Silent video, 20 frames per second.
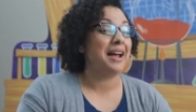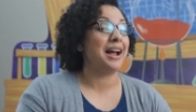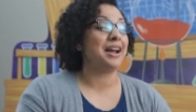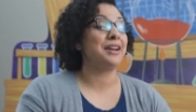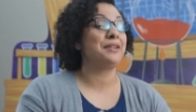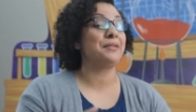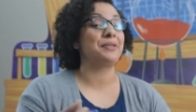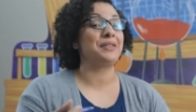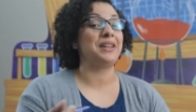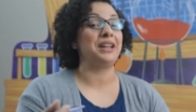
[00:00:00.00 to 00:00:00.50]

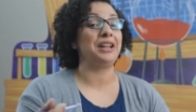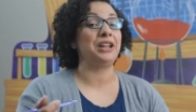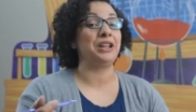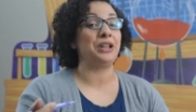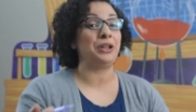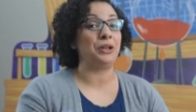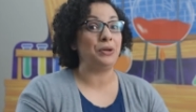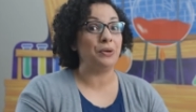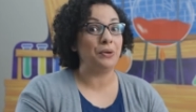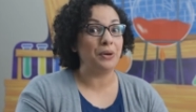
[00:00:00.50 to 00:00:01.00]
I don't think
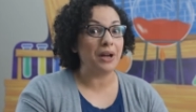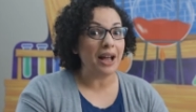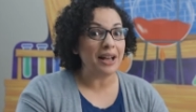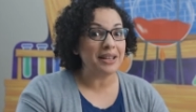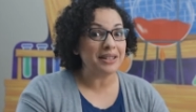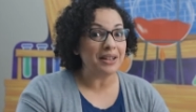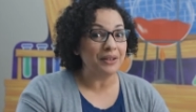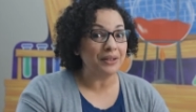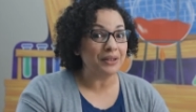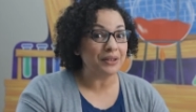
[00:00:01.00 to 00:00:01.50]
you
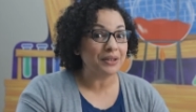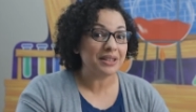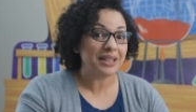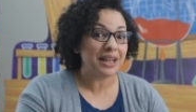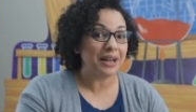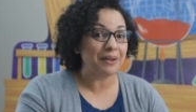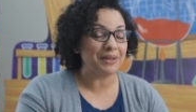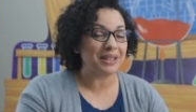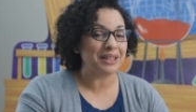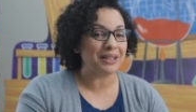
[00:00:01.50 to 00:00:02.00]
guys
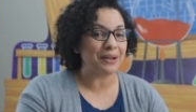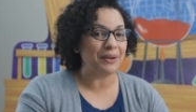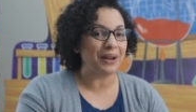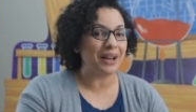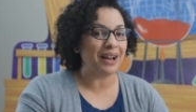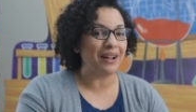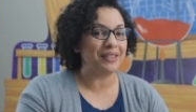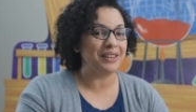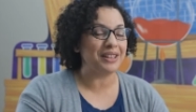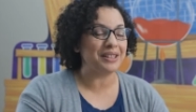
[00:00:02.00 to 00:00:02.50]
understand what's
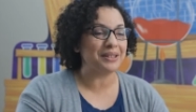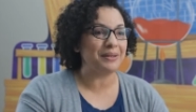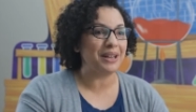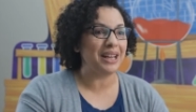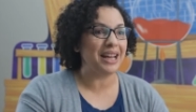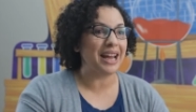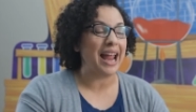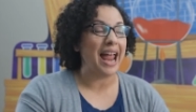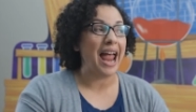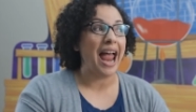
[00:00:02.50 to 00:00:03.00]
going on this
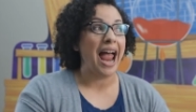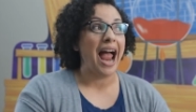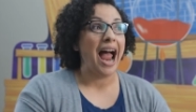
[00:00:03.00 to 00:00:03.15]
week.